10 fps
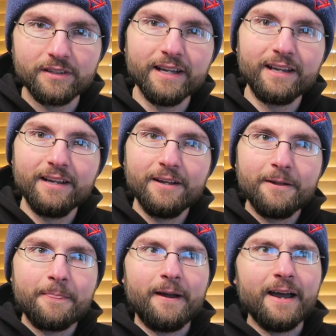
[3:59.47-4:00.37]
Like,
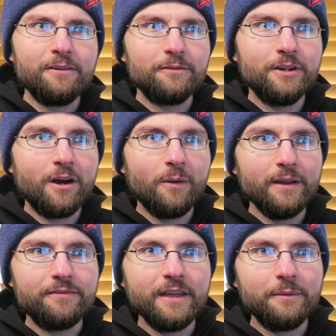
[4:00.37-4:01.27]
I don't know
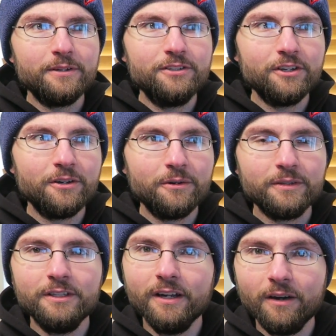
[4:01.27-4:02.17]
if they would do, you